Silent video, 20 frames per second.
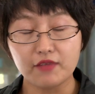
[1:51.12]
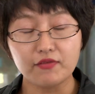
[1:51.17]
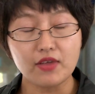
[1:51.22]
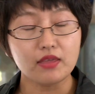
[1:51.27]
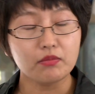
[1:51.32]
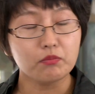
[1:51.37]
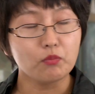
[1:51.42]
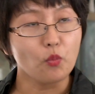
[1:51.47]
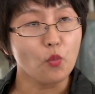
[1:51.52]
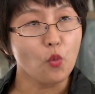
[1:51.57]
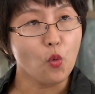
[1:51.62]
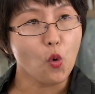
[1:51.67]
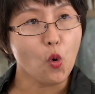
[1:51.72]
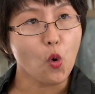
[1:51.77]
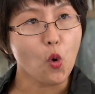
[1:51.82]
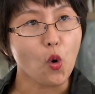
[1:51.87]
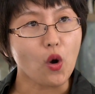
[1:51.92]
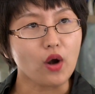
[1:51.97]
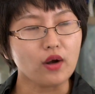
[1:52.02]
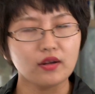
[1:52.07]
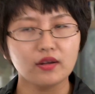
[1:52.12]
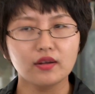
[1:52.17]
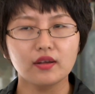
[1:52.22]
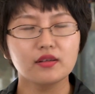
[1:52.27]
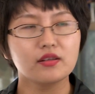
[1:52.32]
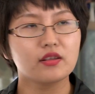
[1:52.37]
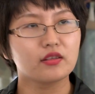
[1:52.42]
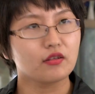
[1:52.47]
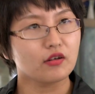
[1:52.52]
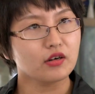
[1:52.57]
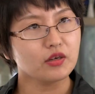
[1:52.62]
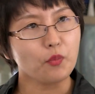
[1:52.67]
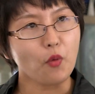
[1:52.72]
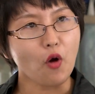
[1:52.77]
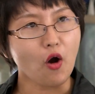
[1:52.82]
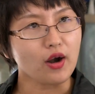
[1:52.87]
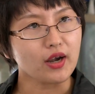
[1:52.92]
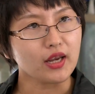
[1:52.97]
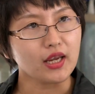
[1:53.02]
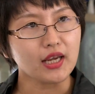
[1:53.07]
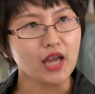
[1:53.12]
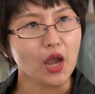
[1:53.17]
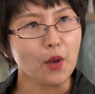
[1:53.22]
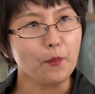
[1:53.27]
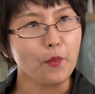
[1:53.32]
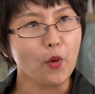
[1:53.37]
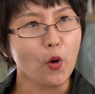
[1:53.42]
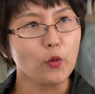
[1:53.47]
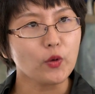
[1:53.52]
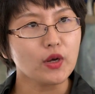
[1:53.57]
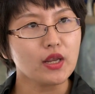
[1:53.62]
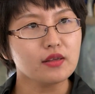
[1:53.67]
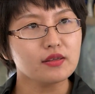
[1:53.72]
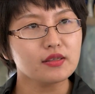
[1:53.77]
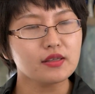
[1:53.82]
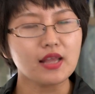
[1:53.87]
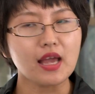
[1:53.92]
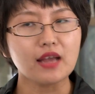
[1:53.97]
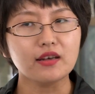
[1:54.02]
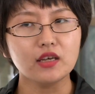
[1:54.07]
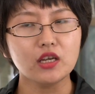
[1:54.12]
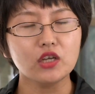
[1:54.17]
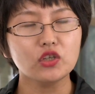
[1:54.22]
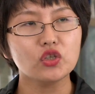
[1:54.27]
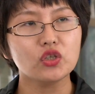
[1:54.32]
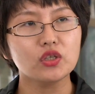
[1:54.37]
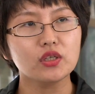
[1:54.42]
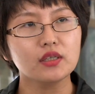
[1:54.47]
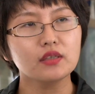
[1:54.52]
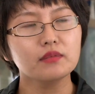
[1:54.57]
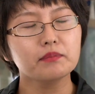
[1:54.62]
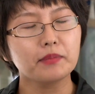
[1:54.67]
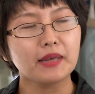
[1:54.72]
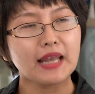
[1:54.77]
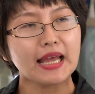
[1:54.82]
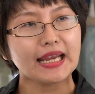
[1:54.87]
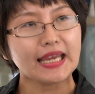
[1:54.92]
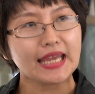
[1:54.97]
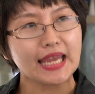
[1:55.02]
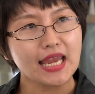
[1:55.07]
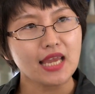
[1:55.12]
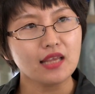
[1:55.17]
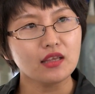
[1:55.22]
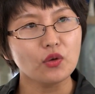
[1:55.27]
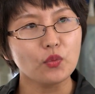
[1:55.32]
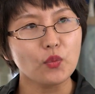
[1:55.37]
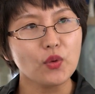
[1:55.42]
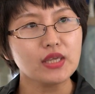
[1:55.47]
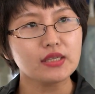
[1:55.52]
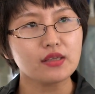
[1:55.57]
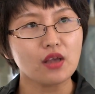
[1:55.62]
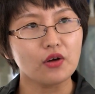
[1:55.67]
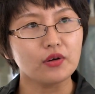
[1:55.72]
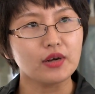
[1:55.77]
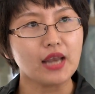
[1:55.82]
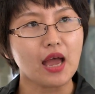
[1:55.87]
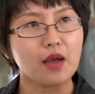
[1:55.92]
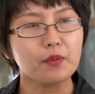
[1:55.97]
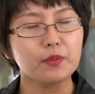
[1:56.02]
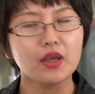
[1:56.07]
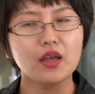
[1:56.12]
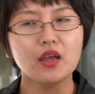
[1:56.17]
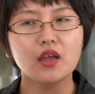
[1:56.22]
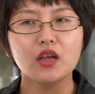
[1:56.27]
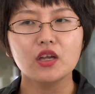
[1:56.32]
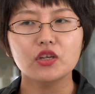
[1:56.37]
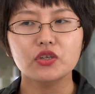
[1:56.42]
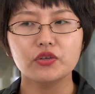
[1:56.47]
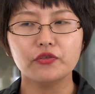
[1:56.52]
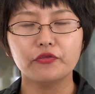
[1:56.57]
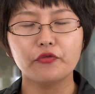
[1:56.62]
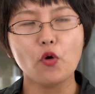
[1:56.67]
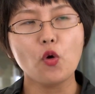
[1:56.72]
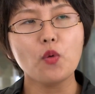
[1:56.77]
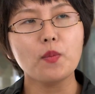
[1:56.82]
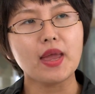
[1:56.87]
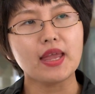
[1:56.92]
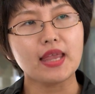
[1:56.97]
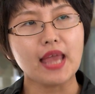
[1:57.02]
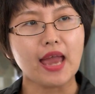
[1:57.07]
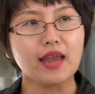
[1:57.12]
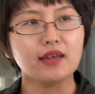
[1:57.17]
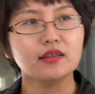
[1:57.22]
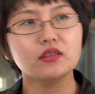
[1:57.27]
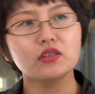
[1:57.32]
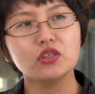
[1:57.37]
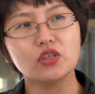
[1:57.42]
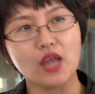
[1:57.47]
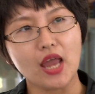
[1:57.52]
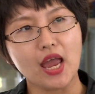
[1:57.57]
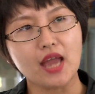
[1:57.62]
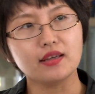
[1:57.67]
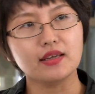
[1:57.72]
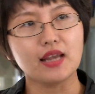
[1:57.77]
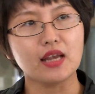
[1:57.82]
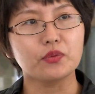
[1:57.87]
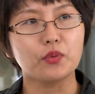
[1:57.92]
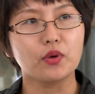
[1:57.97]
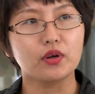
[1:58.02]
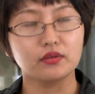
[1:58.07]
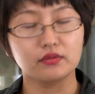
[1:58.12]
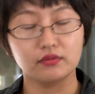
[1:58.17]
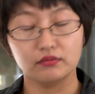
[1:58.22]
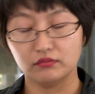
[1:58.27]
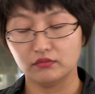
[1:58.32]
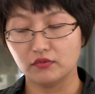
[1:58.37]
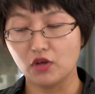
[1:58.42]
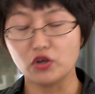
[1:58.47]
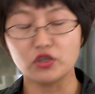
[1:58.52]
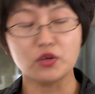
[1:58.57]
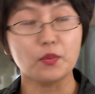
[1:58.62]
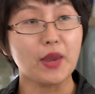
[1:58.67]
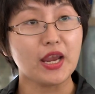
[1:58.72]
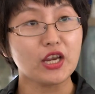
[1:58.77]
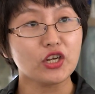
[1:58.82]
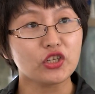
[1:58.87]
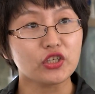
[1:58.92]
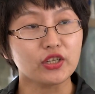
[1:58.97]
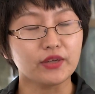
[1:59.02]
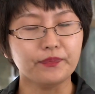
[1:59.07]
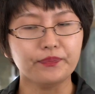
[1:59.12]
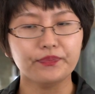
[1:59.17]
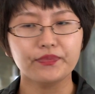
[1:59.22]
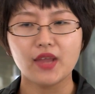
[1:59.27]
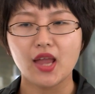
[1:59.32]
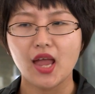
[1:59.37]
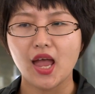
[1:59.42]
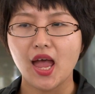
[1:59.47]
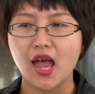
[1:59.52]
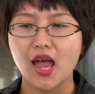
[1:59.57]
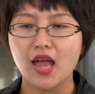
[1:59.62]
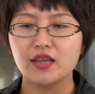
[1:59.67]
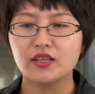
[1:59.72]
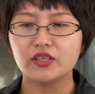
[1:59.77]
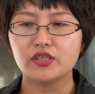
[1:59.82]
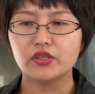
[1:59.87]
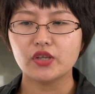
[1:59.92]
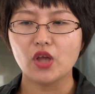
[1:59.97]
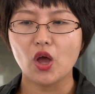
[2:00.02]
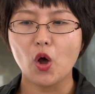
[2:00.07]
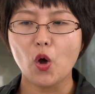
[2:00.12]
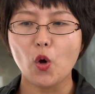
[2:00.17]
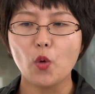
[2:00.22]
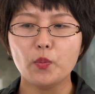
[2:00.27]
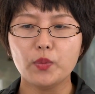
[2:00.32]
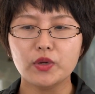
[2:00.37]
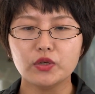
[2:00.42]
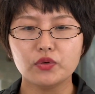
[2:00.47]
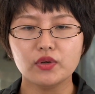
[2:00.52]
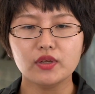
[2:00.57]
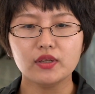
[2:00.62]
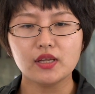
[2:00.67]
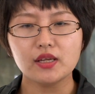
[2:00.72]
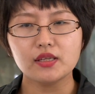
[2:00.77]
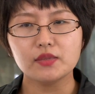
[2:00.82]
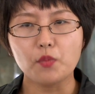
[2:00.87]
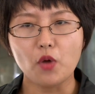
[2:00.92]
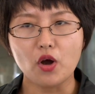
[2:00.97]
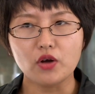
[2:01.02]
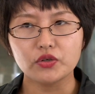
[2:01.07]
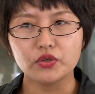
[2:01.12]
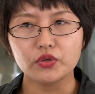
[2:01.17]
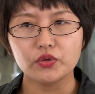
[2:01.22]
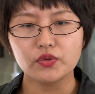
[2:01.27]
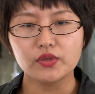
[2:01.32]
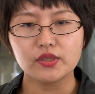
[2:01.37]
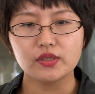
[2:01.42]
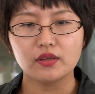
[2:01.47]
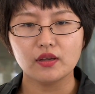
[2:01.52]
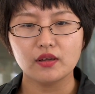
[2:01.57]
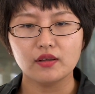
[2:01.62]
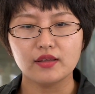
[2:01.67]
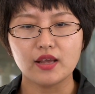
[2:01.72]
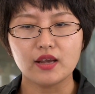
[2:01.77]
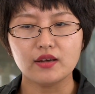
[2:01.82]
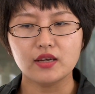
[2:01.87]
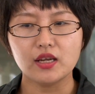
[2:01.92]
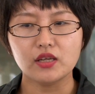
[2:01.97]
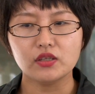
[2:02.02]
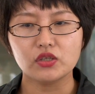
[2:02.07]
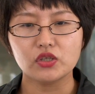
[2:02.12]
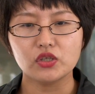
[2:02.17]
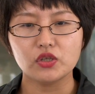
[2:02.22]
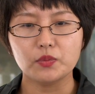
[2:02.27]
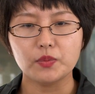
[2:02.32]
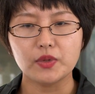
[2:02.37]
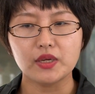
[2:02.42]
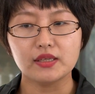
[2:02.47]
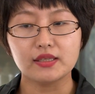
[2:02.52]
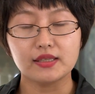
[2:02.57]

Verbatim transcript: even more third-party components that need to plug in with ONAP to form an end-to-end network automation. So between these modules, there needs to be